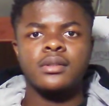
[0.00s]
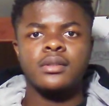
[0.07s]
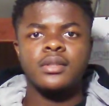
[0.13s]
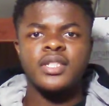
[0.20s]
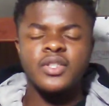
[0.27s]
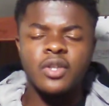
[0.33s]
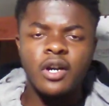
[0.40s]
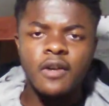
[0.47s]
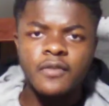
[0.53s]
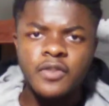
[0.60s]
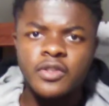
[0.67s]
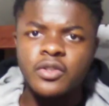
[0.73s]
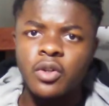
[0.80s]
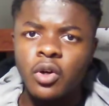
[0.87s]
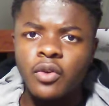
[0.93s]
These
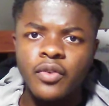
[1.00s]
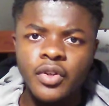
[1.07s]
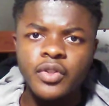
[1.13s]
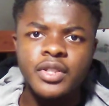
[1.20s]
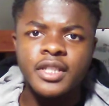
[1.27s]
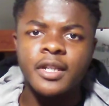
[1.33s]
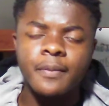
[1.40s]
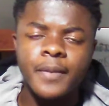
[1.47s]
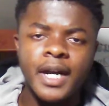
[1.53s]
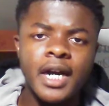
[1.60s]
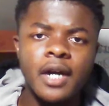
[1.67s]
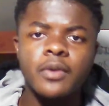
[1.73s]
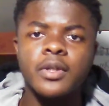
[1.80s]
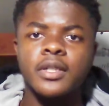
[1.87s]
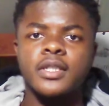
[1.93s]
officers are overusing their
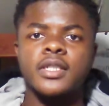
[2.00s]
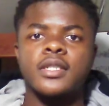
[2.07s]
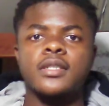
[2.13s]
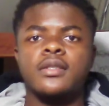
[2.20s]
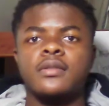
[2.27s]
powers.